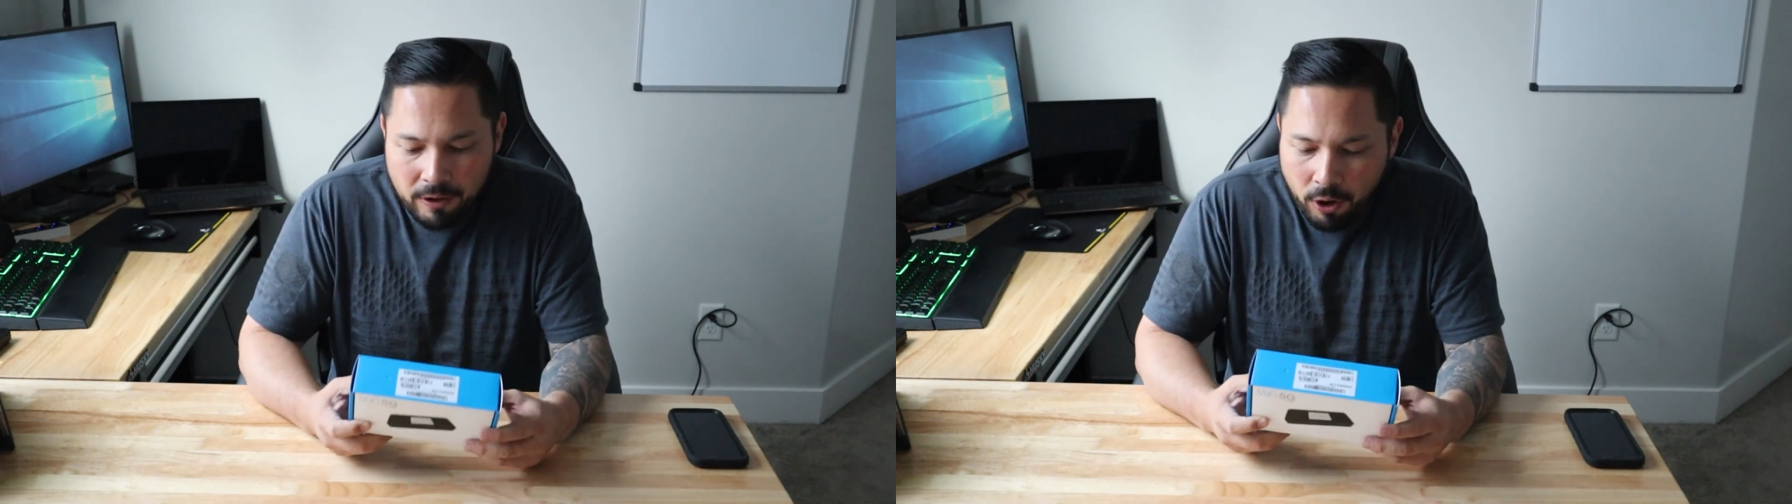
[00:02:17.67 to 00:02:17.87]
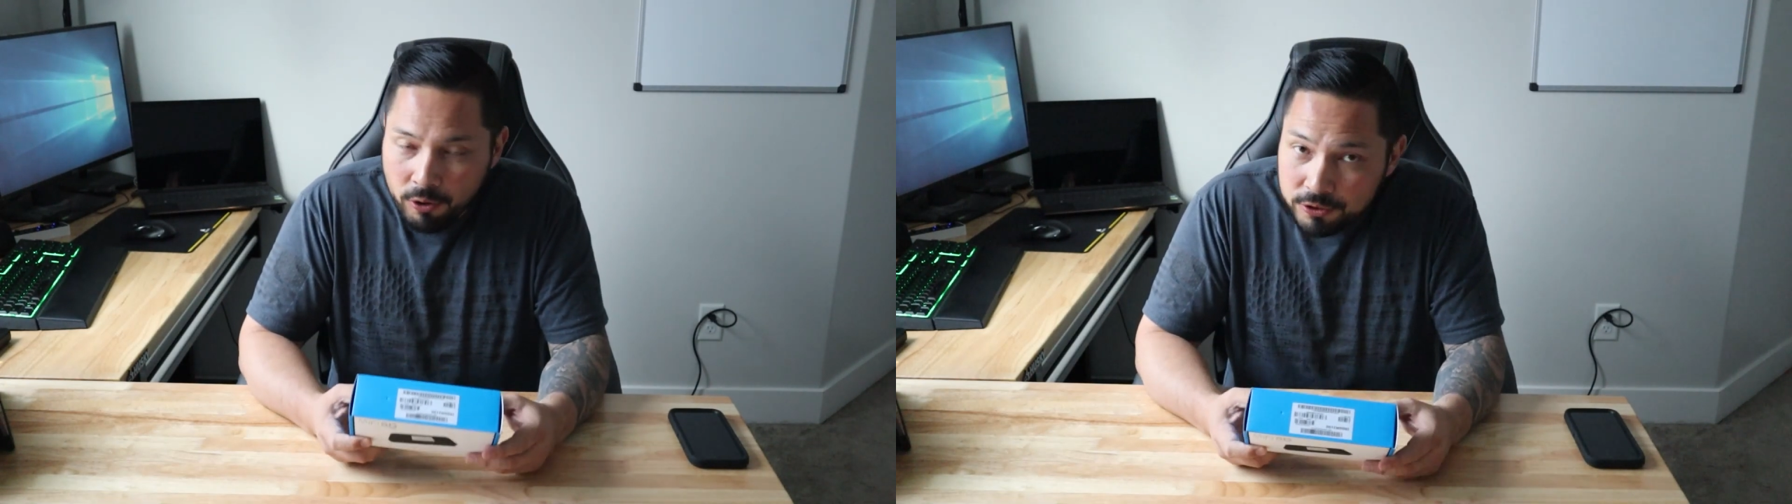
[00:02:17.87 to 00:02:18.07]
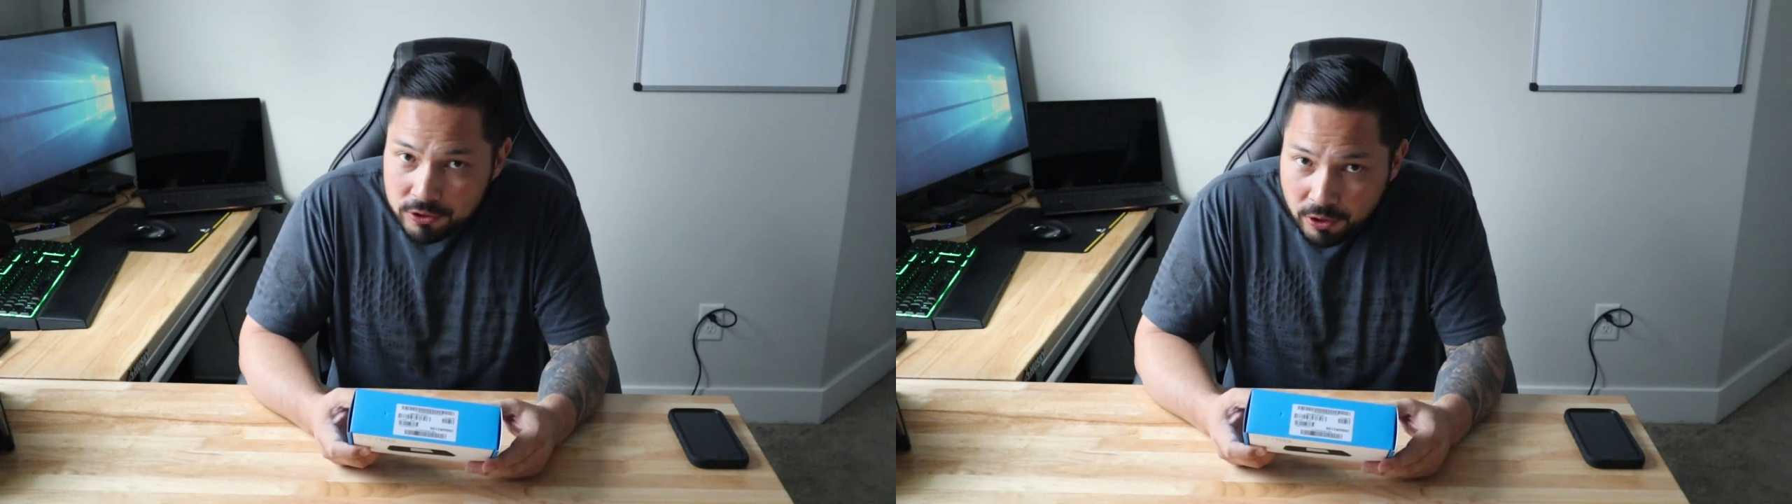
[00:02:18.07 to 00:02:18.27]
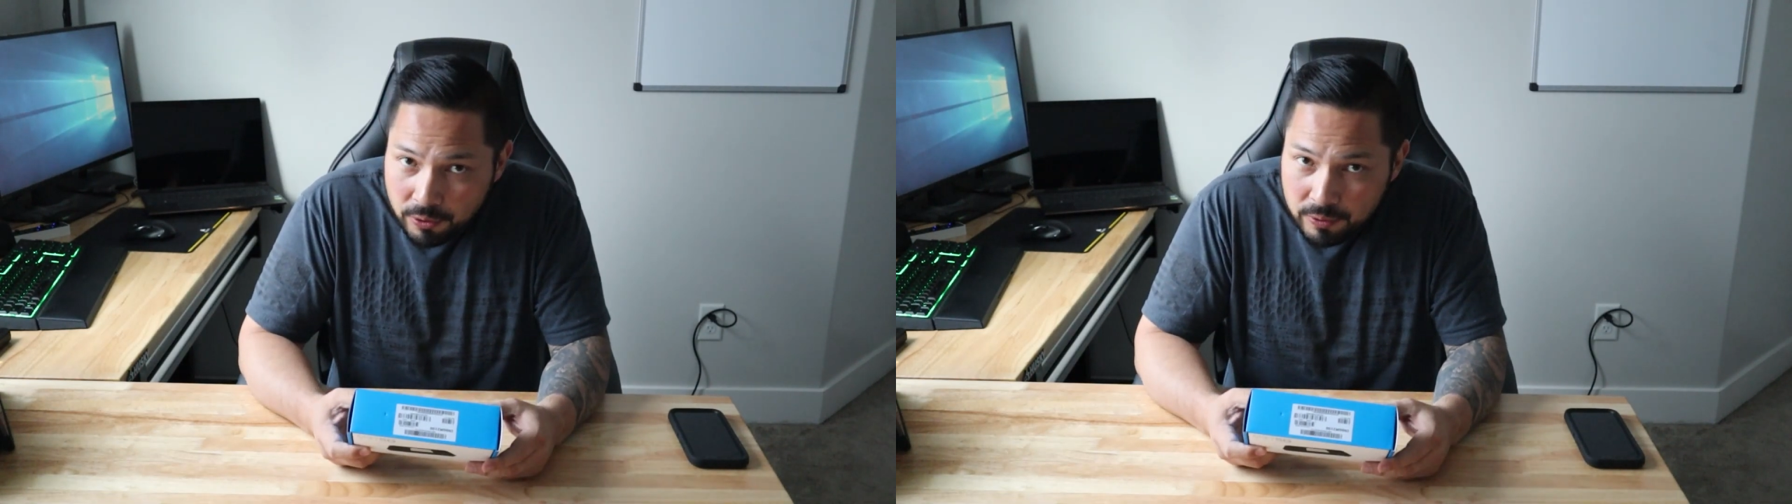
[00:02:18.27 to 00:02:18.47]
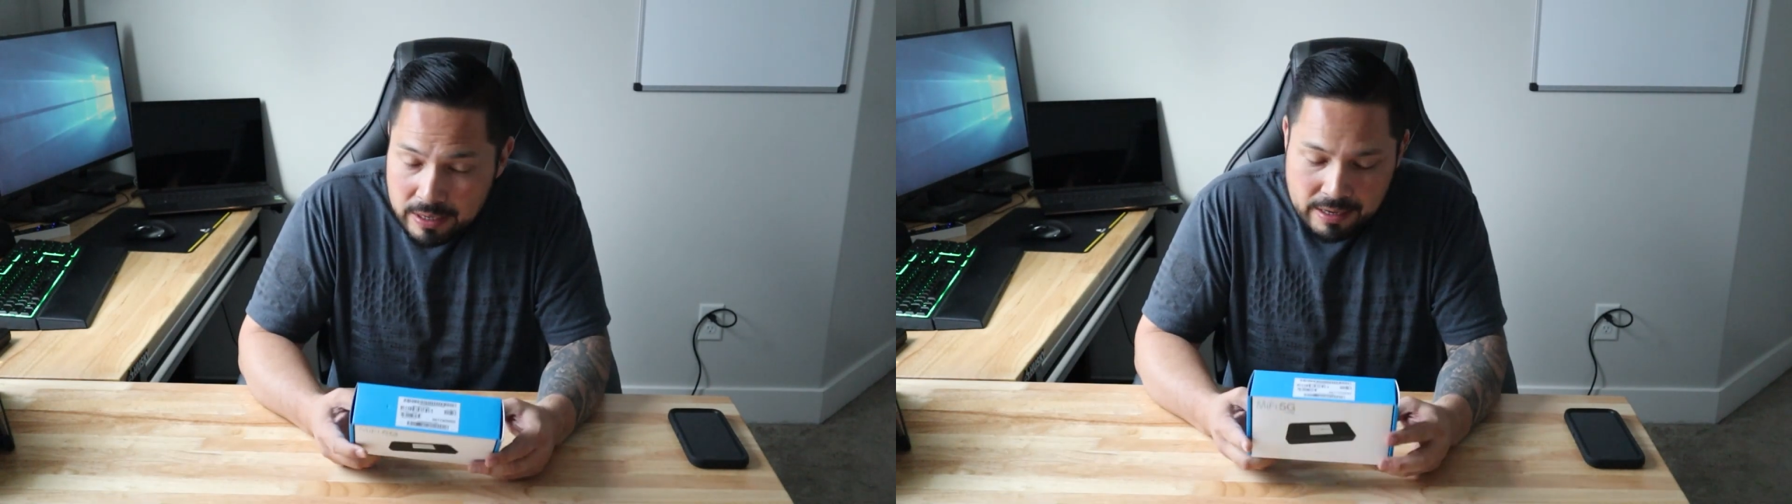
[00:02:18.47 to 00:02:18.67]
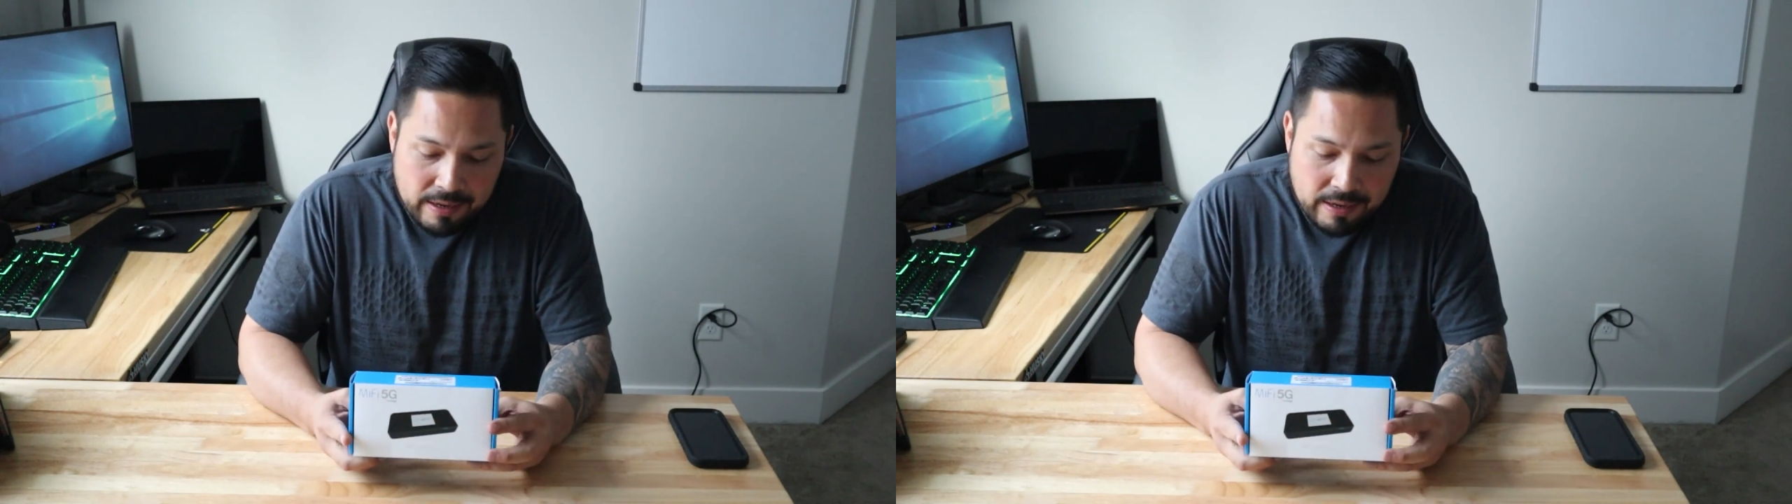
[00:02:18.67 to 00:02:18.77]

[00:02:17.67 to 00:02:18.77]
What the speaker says: Also,